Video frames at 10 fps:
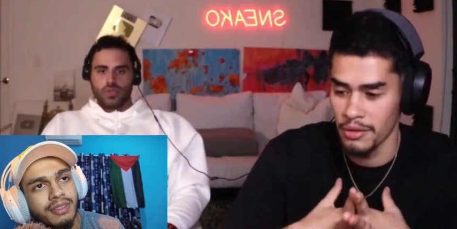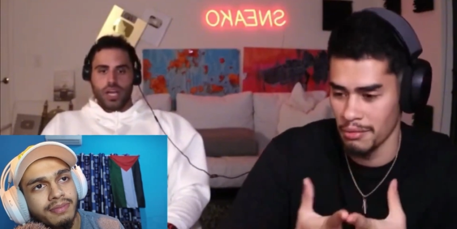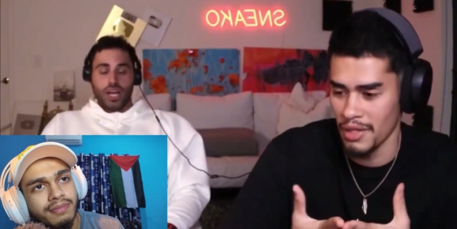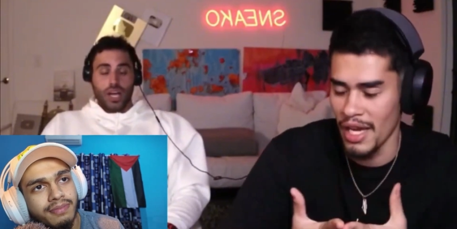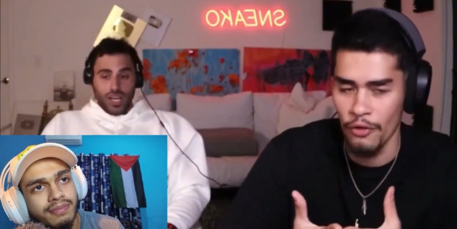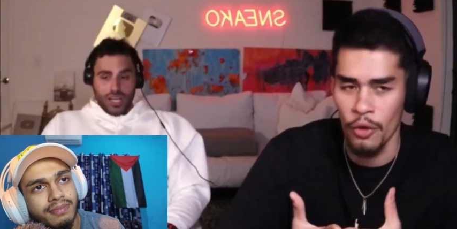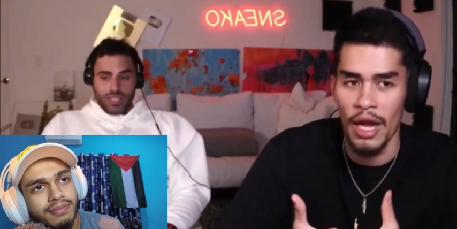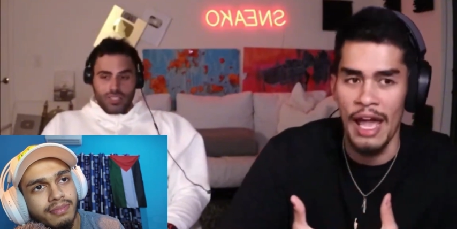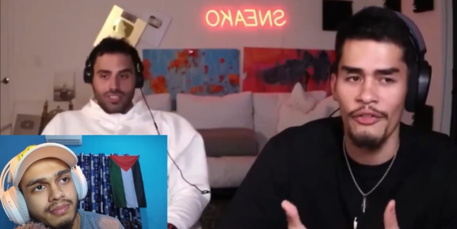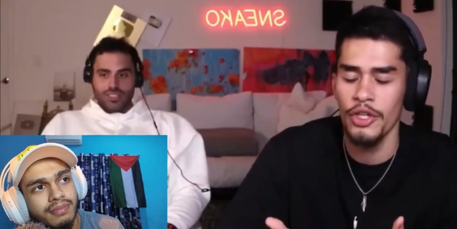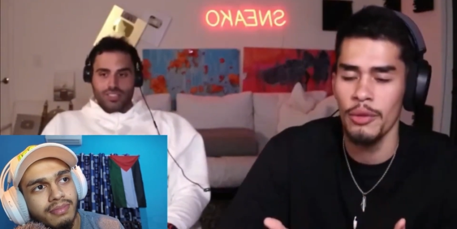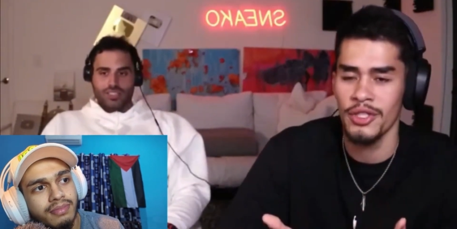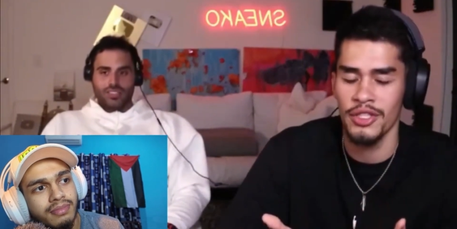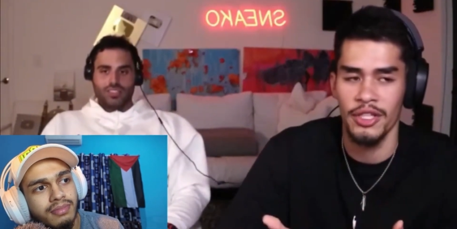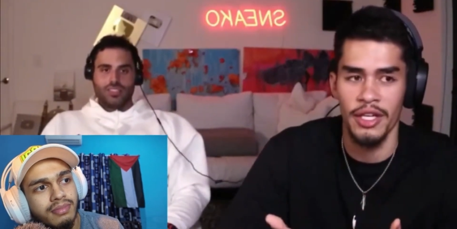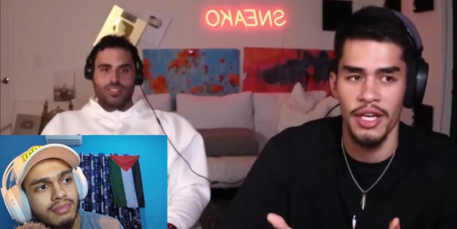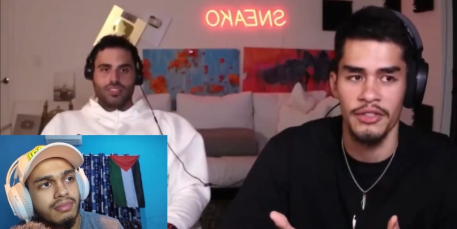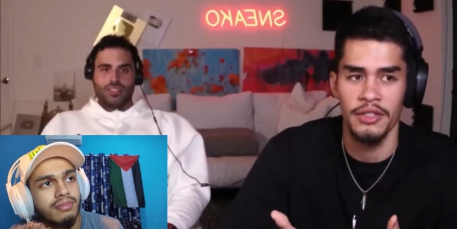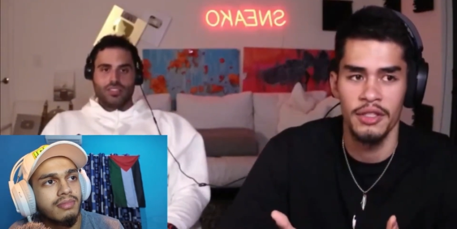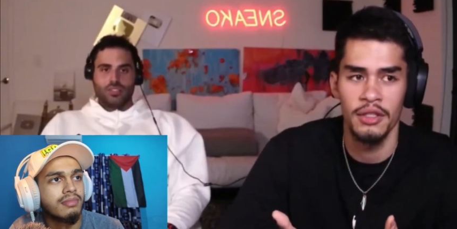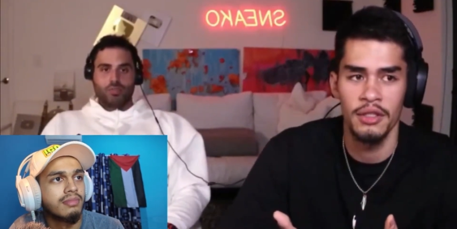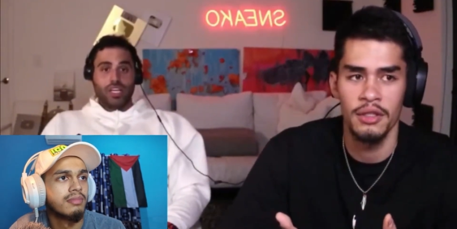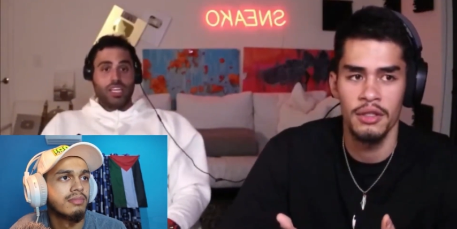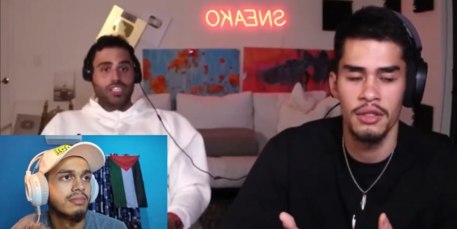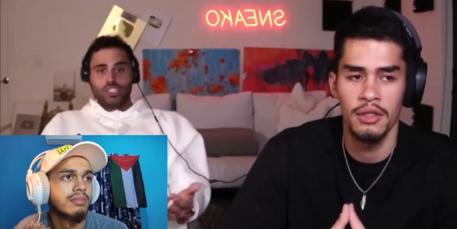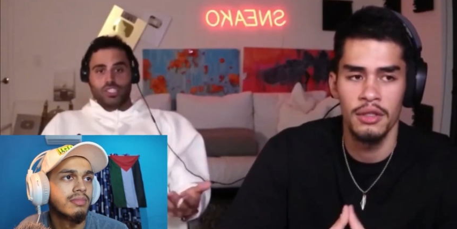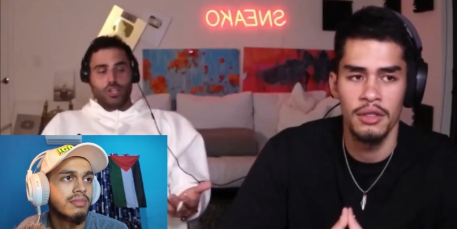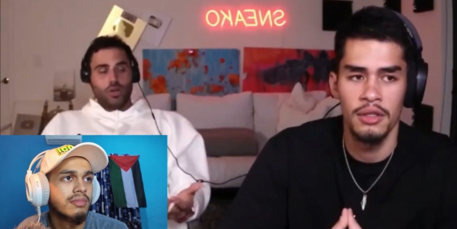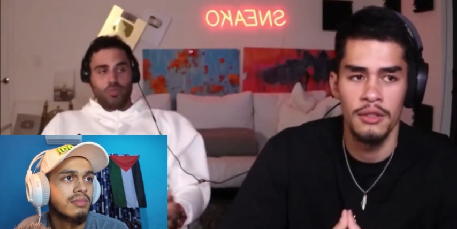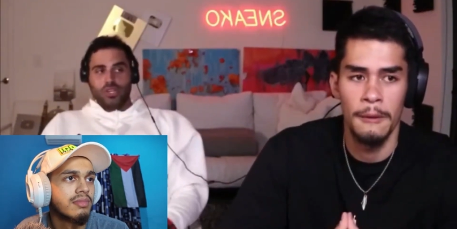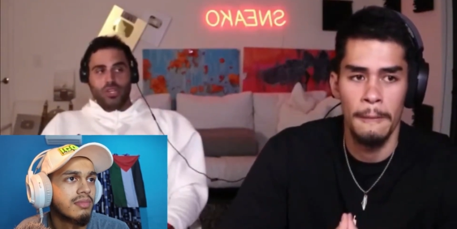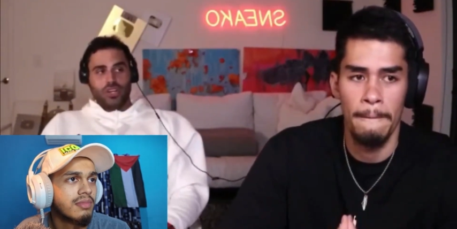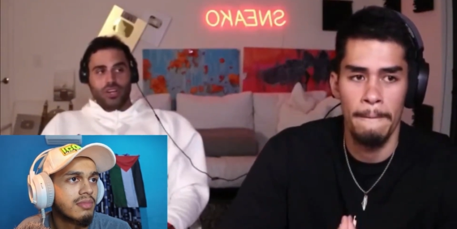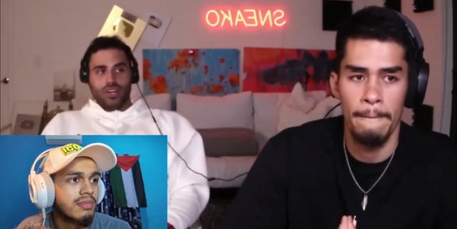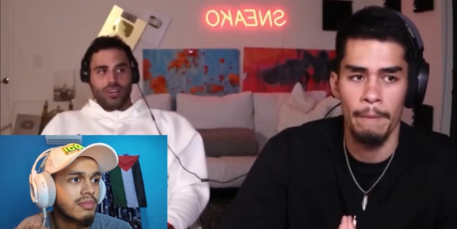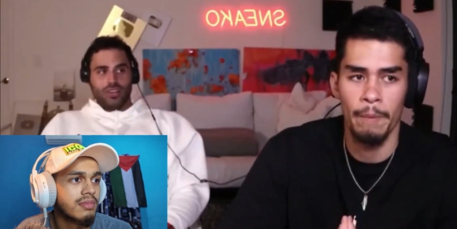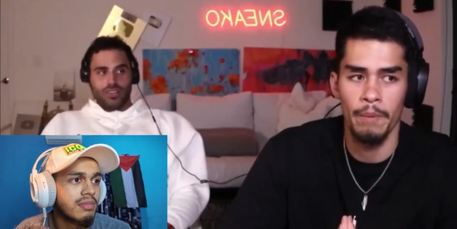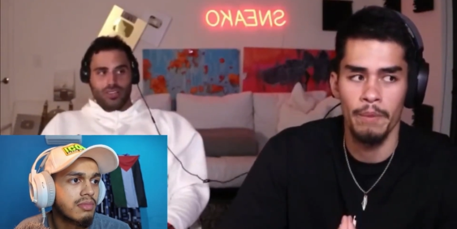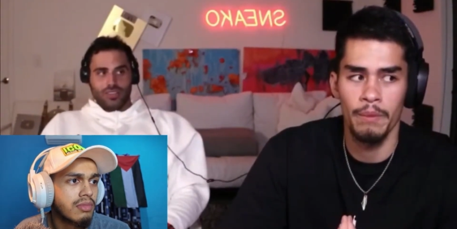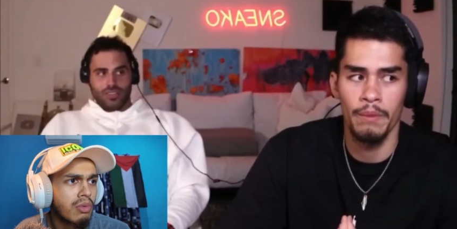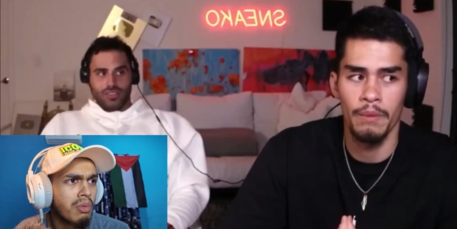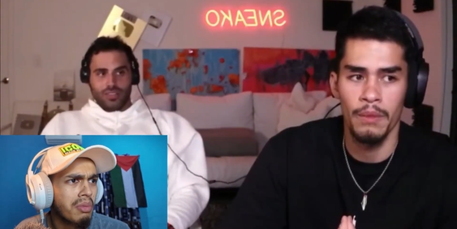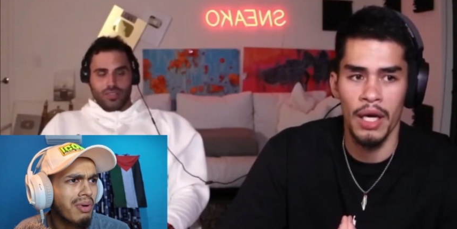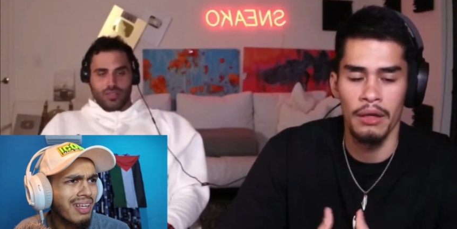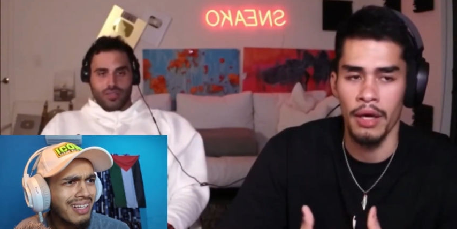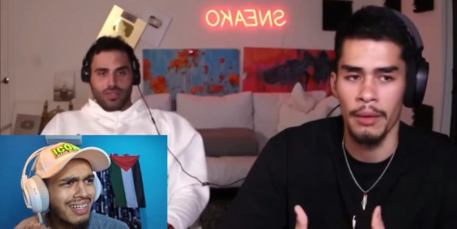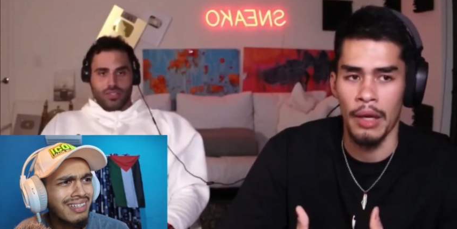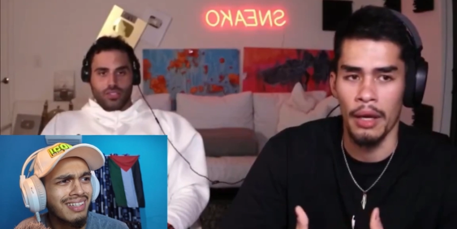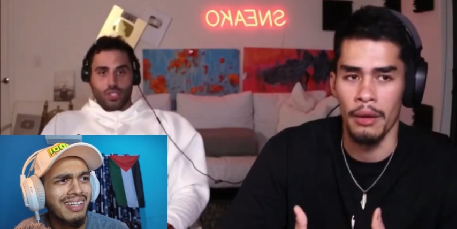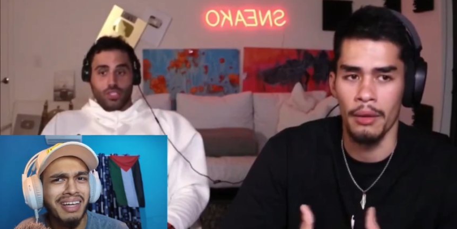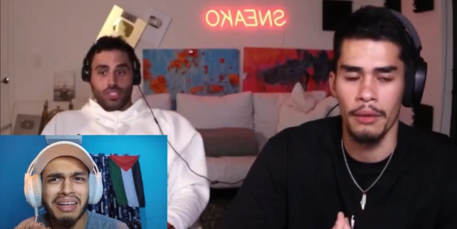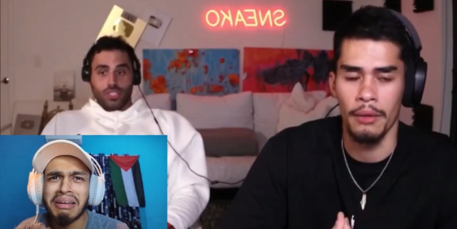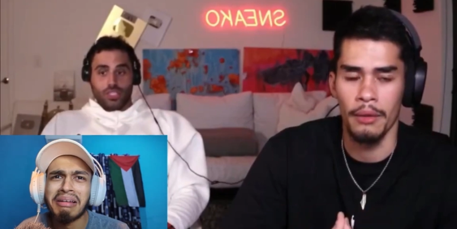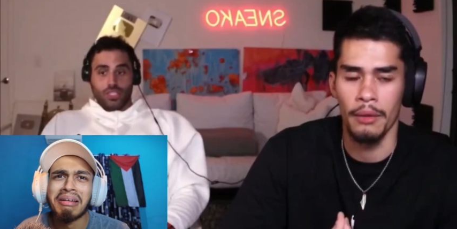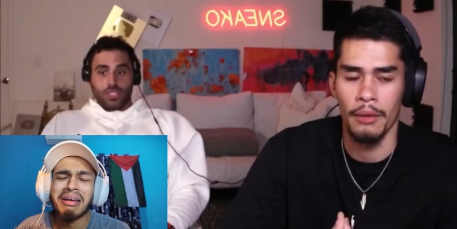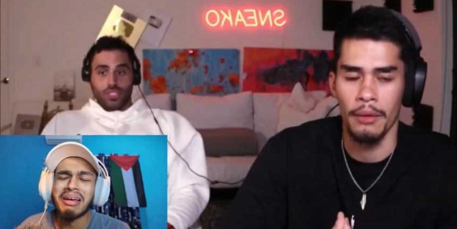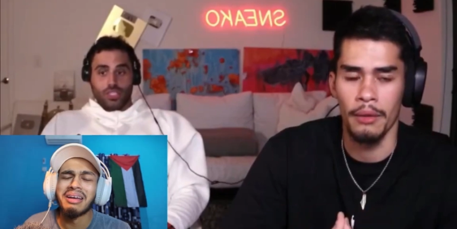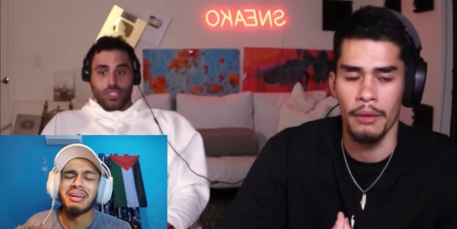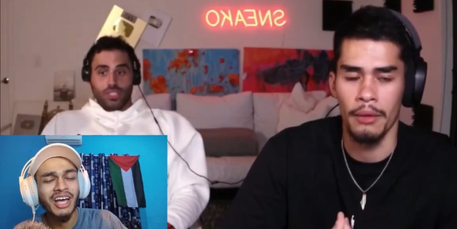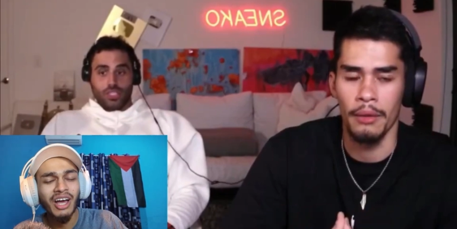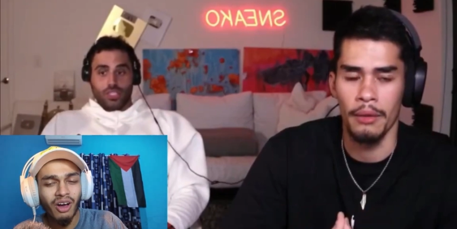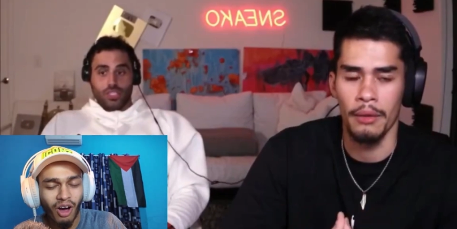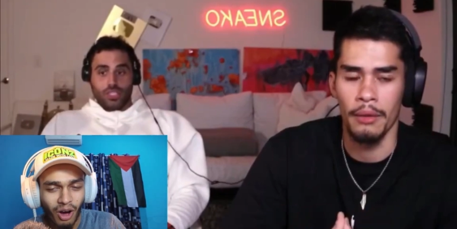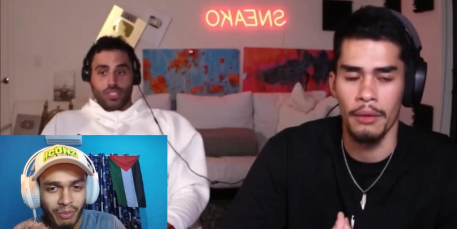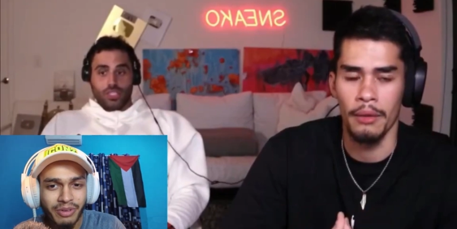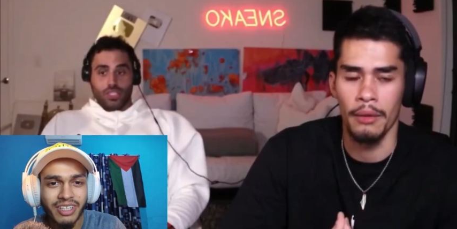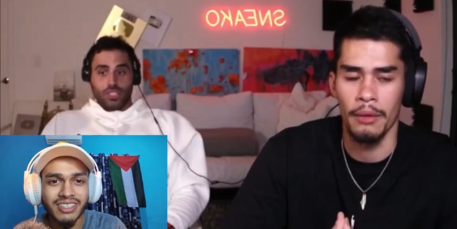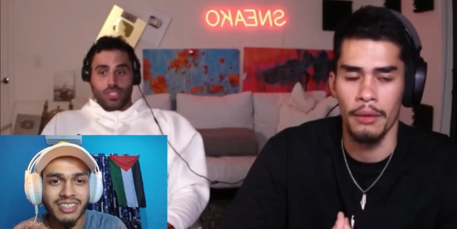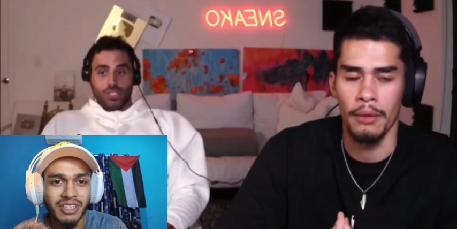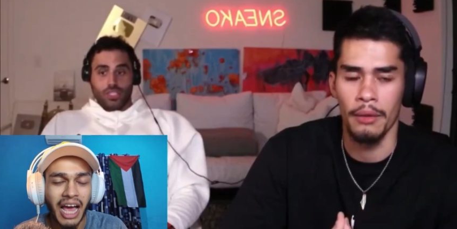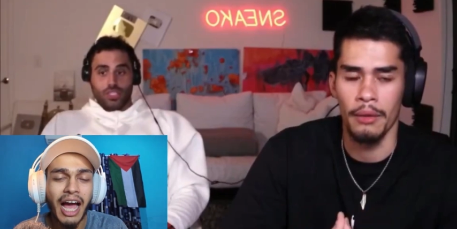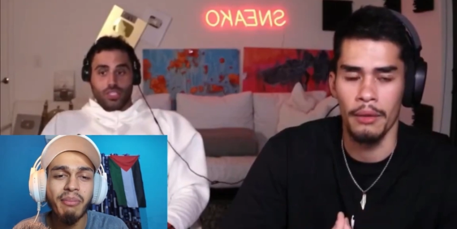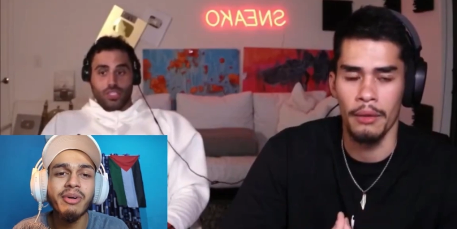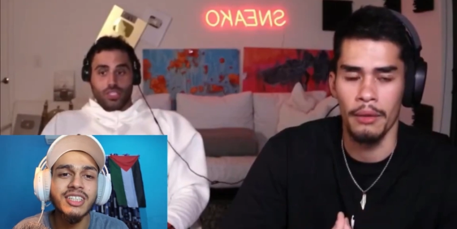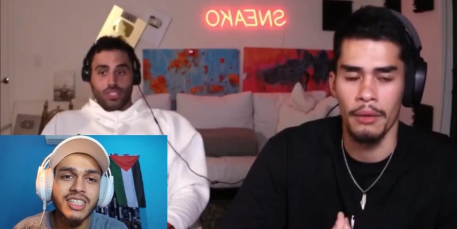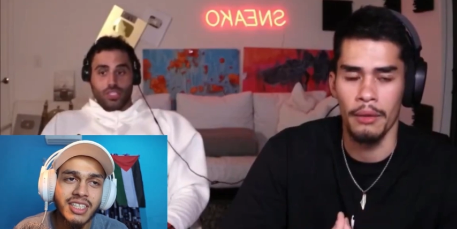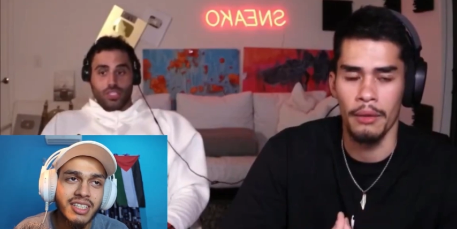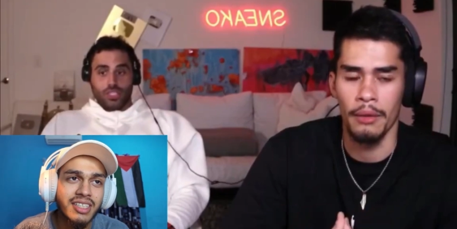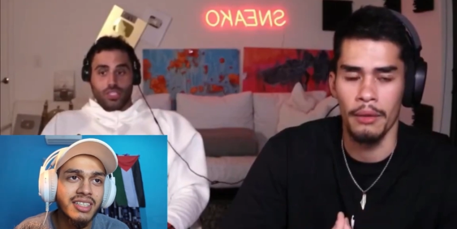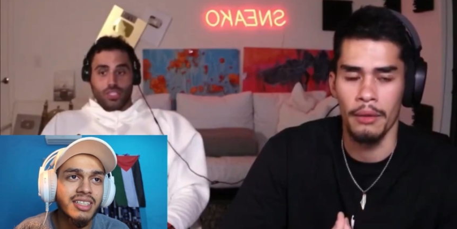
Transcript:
Speaker 1: Huh? Yeah, of Every human's a sinner. Yes.
Speaker 2: But he's so pure. What? I'm, I'm, so
Speaker 3: obviously, I'm a sinner.